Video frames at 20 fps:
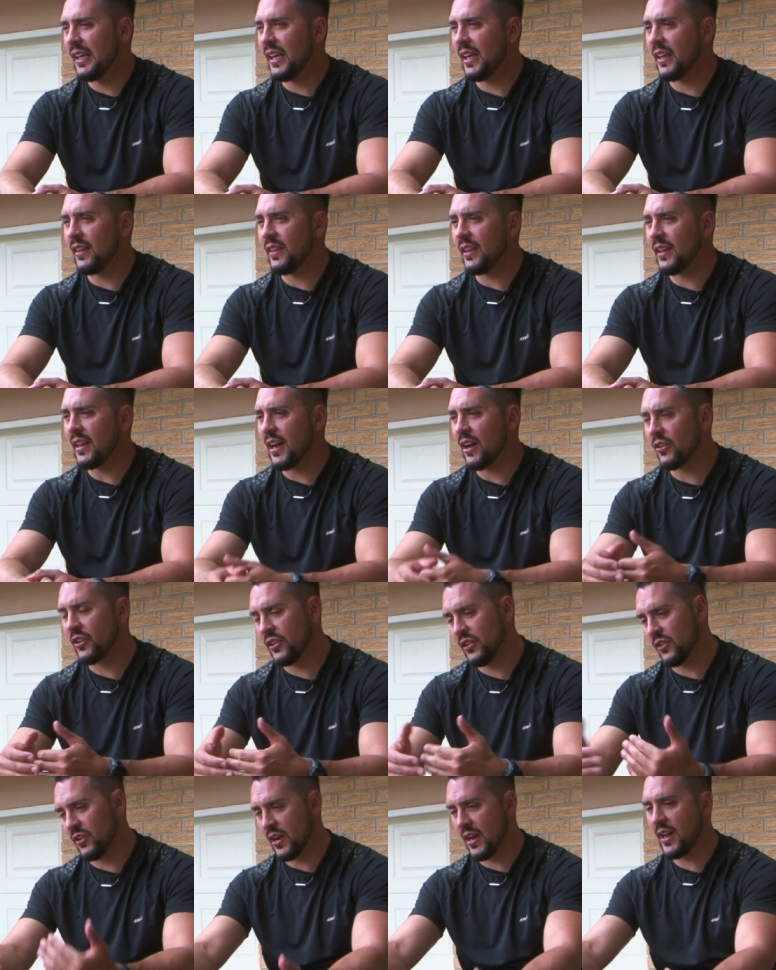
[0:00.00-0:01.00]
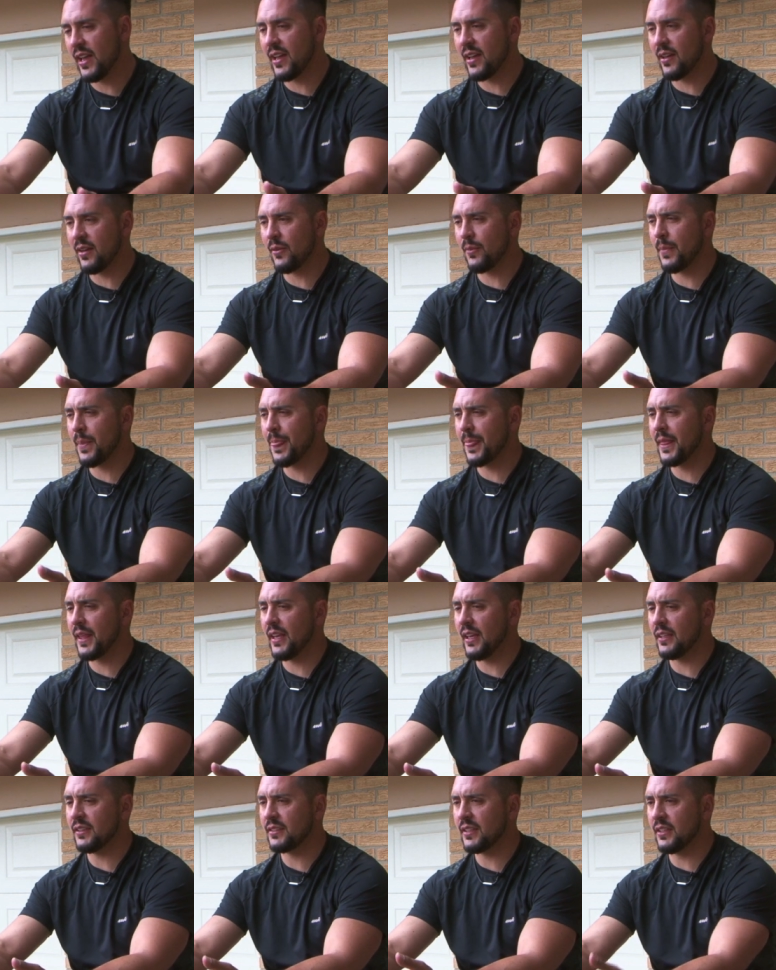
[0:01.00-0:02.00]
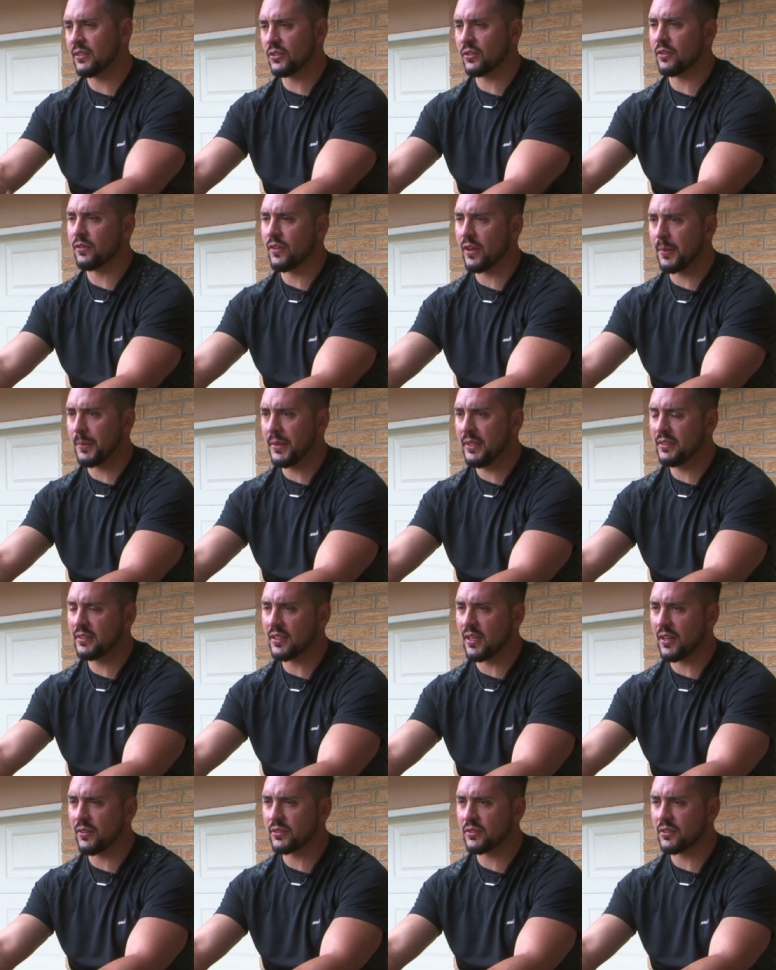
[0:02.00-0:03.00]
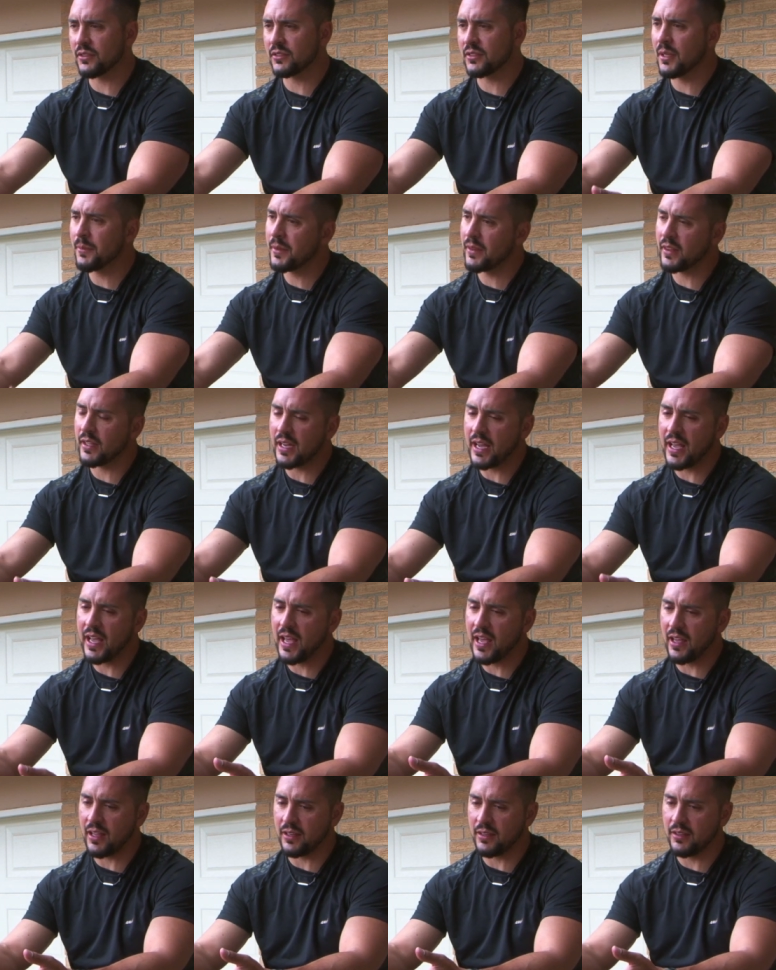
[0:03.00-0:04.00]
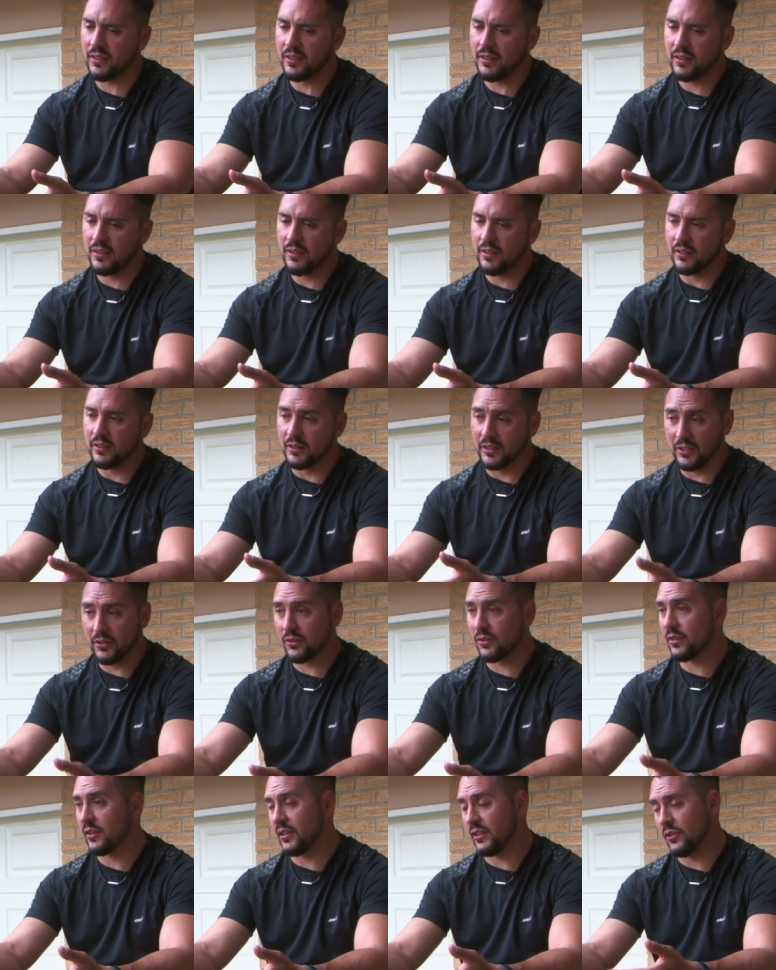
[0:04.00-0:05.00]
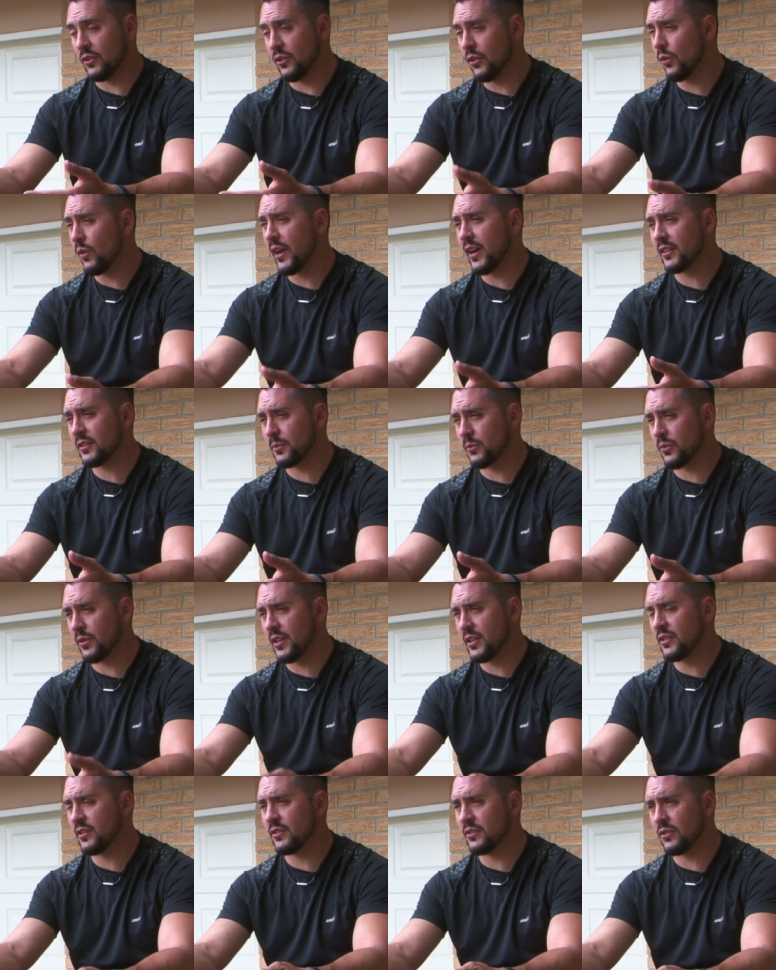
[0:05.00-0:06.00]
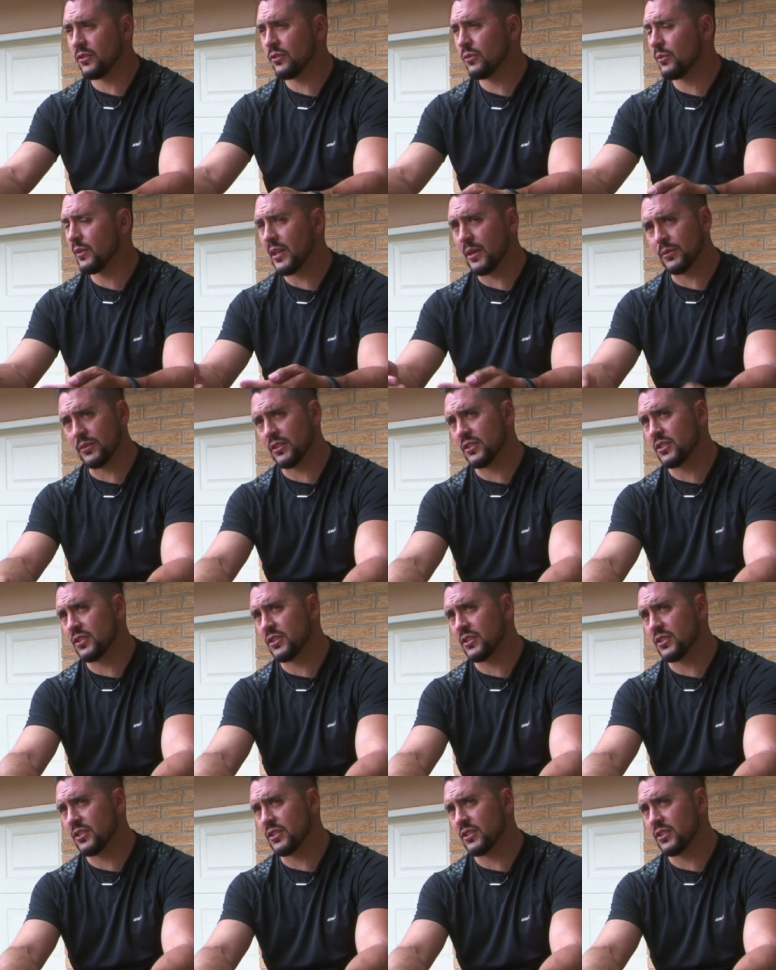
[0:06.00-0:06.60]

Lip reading: And then now here I am, a state certified peace officer, something that I had literally no aspirations to do when I was